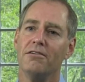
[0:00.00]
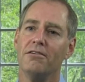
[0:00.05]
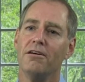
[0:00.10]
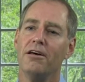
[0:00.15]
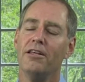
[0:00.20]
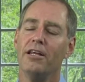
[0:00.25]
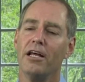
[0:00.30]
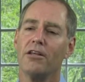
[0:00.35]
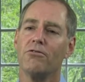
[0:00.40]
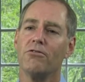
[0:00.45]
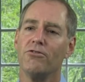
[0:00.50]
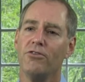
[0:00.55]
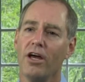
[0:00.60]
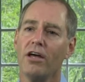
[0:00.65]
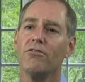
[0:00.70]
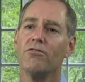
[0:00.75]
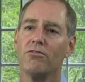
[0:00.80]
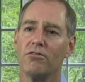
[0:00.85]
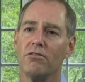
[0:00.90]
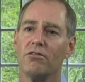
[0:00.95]
And the answer is
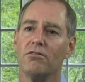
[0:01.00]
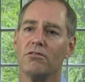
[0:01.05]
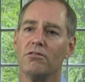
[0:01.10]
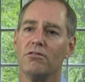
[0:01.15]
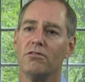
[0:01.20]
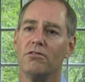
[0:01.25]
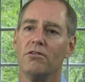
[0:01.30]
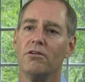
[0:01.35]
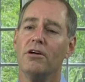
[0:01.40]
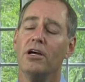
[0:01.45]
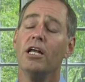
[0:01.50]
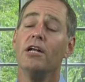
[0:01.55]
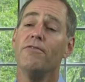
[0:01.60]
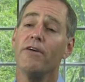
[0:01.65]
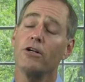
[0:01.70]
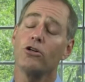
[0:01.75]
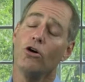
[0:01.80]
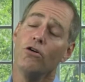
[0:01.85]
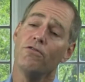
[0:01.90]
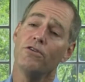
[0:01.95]
yes. And in
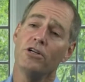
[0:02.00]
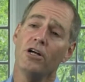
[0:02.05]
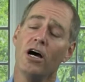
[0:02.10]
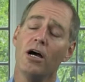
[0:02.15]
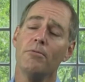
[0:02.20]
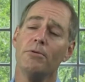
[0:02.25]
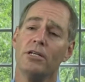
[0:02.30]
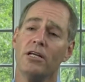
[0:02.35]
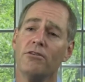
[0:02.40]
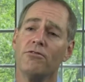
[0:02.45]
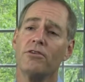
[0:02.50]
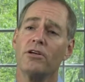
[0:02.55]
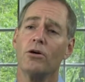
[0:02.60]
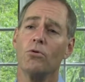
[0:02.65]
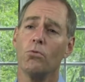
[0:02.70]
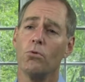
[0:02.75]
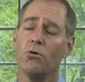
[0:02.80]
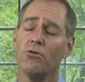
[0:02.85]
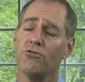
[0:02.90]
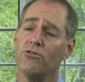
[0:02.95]
fact, over time, it tends to get
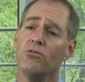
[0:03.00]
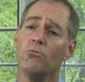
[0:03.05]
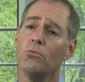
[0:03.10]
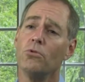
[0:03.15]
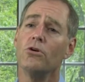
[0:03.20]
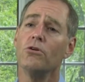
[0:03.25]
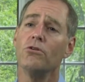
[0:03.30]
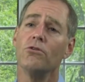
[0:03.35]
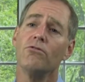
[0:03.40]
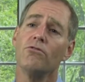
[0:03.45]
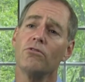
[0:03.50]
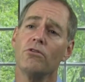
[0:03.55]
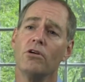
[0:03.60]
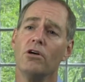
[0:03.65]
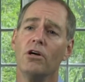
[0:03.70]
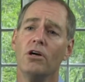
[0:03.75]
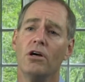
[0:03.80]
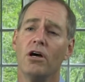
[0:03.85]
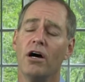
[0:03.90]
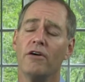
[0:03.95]
worse and worse.
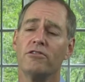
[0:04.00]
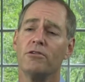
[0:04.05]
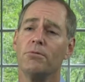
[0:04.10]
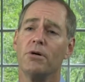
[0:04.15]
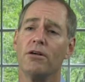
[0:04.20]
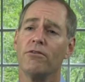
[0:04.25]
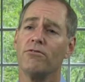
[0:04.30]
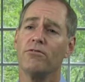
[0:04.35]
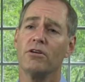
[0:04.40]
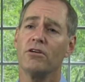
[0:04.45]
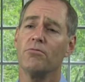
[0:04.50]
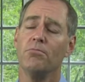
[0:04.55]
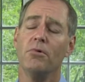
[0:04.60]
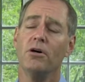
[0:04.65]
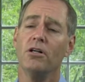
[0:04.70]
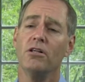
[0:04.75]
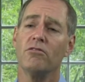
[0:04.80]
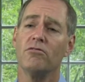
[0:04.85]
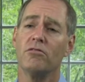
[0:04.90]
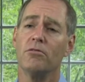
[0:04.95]
After about 6
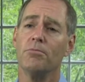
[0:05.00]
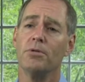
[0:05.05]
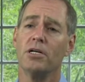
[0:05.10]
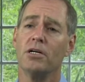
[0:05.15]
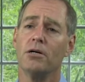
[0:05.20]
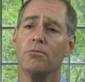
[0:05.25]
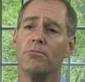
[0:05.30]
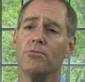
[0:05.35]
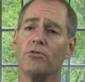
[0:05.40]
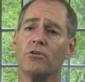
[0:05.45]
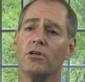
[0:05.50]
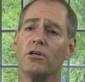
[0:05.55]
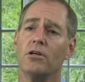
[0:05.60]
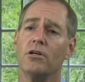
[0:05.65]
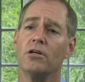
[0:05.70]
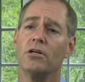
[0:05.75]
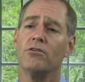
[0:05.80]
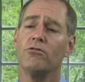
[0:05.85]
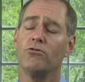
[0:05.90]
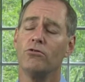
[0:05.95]
months, it becomes
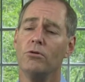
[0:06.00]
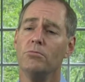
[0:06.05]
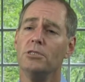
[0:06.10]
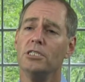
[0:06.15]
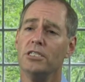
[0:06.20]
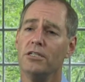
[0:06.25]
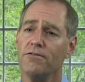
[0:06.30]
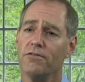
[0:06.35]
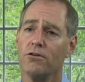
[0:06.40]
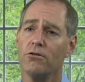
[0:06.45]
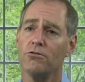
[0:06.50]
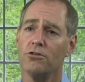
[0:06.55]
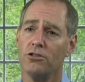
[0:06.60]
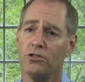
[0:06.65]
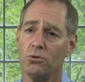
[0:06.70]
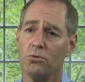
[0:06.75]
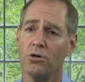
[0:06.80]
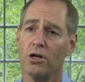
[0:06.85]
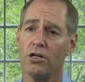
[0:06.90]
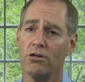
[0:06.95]
extremely difficult to
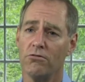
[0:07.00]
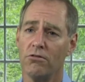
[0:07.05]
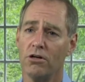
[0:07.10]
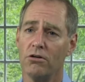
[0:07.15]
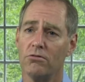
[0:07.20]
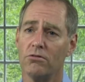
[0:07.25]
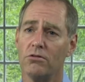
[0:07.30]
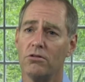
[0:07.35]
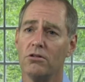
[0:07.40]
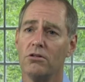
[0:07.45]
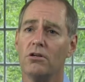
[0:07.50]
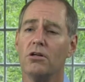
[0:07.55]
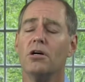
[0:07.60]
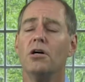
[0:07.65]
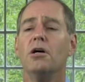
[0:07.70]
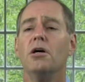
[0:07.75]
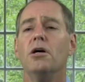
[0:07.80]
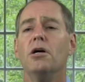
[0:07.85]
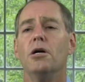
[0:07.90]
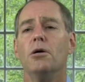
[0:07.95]
do it on your own.
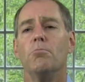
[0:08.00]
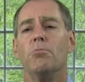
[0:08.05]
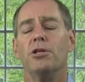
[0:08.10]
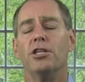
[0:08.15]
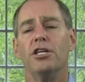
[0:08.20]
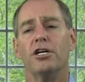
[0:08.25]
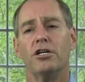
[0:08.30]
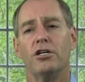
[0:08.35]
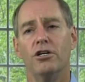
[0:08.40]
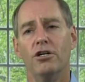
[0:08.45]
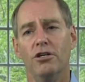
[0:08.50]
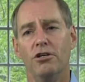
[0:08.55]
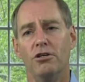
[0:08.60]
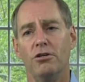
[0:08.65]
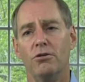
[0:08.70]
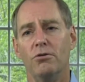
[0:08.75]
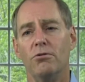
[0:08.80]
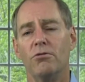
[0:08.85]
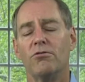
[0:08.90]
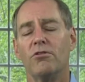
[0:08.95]
But the good
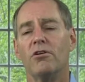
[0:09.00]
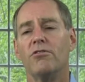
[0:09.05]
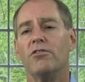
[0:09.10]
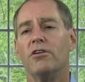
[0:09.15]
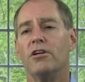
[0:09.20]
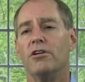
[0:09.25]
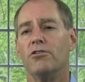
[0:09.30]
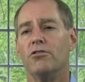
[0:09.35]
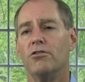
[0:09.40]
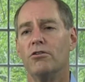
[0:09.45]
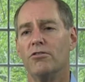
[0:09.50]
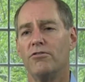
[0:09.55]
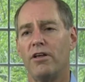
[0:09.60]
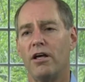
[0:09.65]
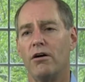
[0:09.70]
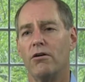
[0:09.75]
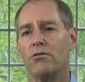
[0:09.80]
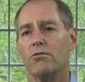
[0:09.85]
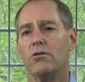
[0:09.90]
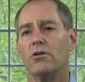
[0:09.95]
news is that it turns
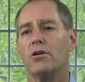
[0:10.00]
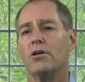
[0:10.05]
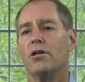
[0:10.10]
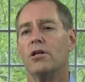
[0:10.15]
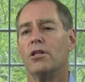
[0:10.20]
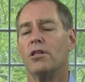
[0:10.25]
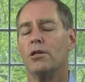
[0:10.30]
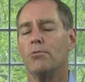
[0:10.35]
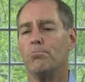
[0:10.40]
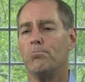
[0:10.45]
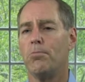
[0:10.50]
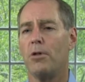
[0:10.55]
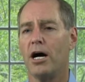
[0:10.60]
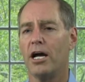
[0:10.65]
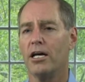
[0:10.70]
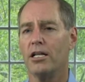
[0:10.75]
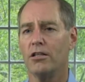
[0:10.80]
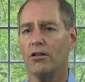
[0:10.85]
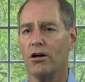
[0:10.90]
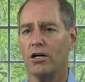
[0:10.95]
out that
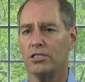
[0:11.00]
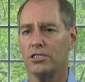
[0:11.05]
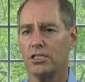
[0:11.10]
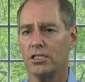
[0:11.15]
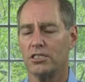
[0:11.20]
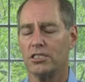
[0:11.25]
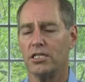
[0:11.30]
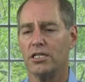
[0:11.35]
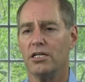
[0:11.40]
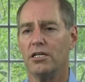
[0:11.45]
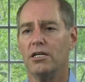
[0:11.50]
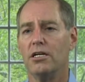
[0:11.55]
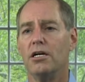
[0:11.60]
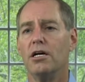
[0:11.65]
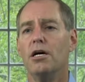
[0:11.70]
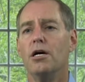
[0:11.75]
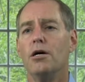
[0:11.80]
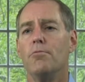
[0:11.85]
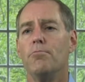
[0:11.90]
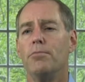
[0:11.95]
biologically,
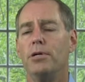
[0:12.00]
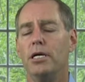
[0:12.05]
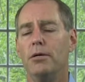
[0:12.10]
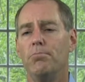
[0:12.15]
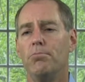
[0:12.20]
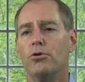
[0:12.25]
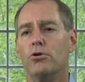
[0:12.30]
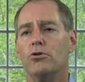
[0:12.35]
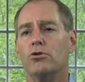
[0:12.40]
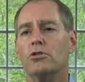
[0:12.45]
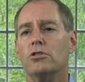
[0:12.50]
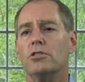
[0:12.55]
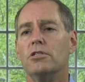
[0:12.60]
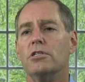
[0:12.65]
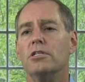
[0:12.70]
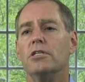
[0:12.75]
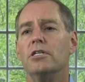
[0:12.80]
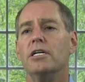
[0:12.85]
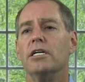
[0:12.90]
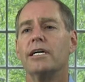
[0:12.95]
people
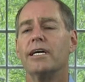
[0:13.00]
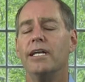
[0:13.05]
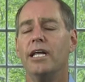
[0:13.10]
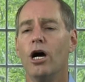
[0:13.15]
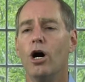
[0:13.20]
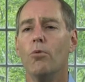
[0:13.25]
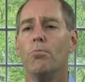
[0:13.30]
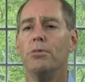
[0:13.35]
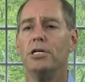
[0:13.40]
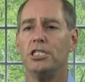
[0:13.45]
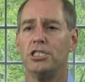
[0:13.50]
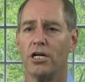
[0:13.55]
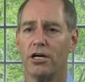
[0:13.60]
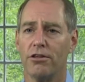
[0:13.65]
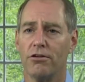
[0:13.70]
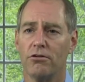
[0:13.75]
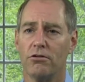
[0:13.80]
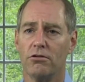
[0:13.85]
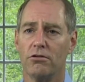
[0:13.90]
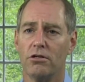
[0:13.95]
can help each
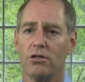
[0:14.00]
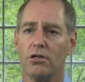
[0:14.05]
other.